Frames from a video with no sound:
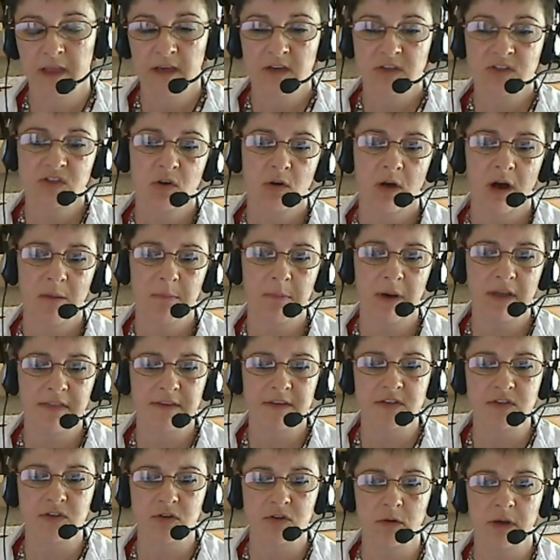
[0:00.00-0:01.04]
So up on the
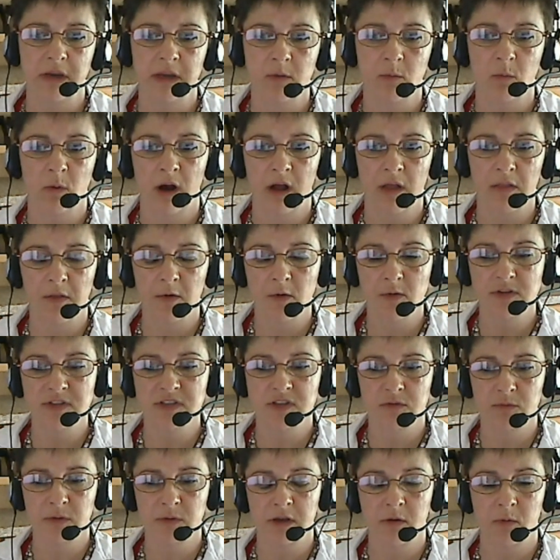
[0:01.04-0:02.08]
screen, while those
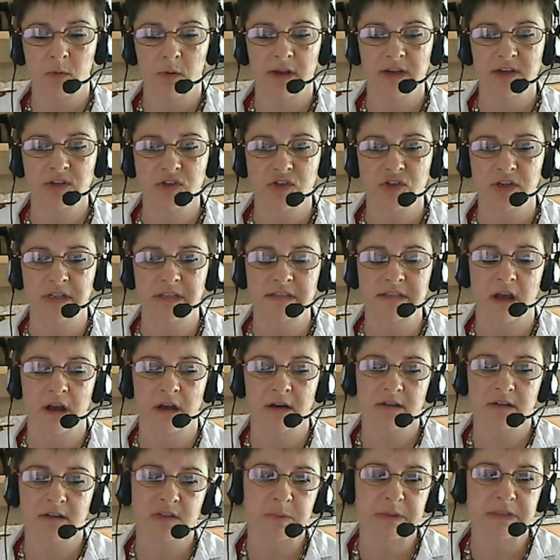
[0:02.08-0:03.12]
3 questions
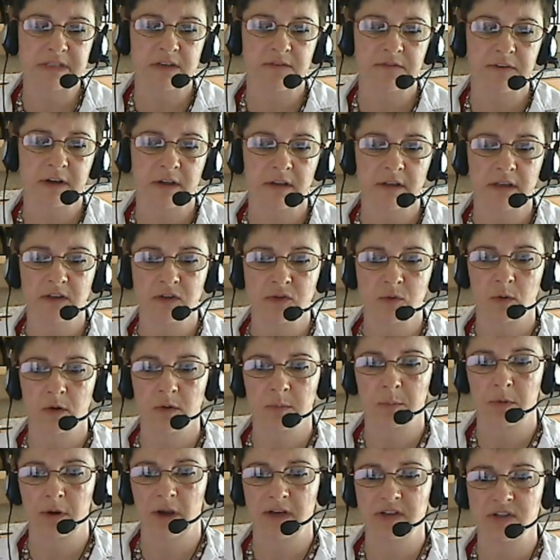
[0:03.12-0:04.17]
are specifically
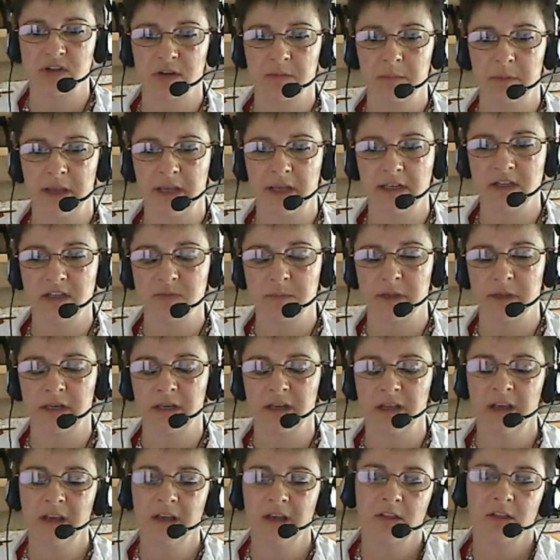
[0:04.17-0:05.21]
toward project management,
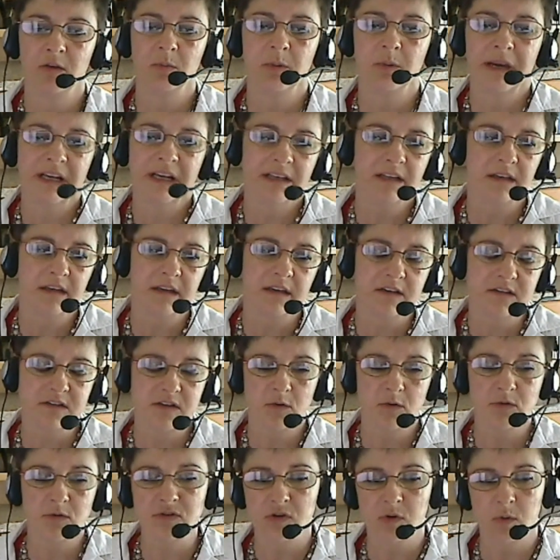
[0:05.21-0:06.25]
the reality is
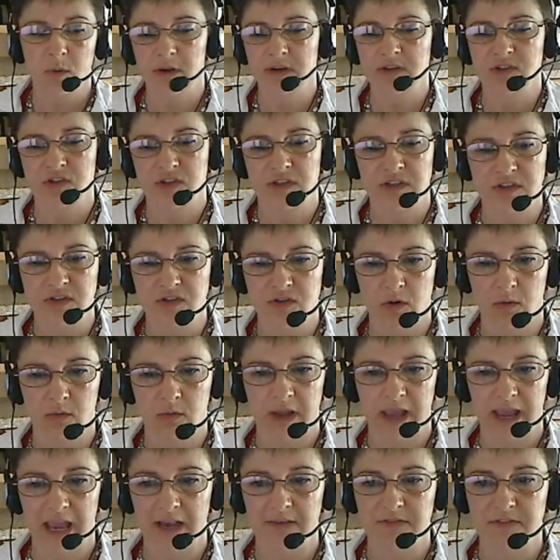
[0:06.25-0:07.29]
those questions don't
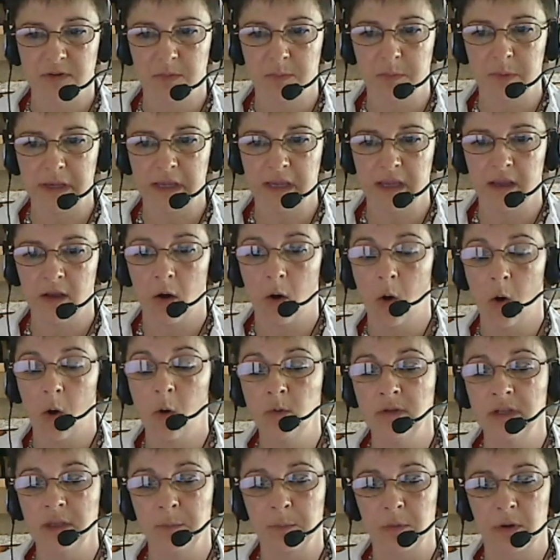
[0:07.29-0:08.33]
have to be
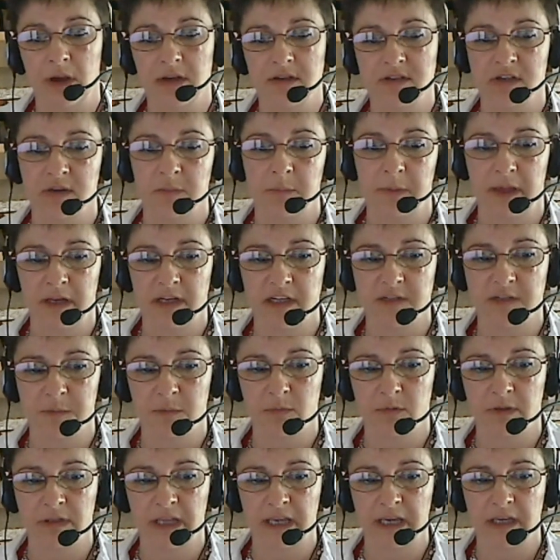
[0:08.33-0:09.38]
only project management
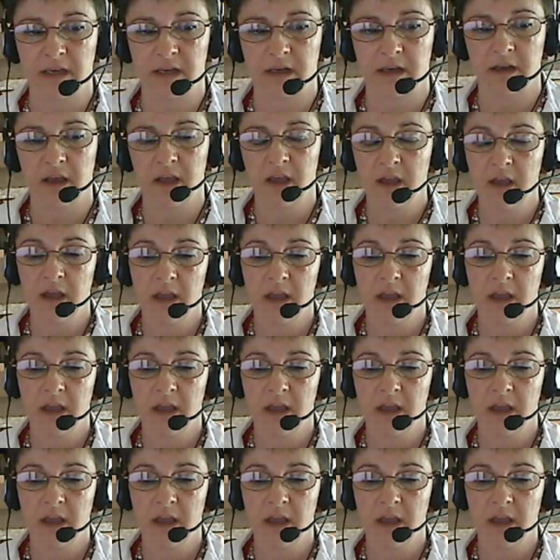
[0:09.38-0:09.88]
related.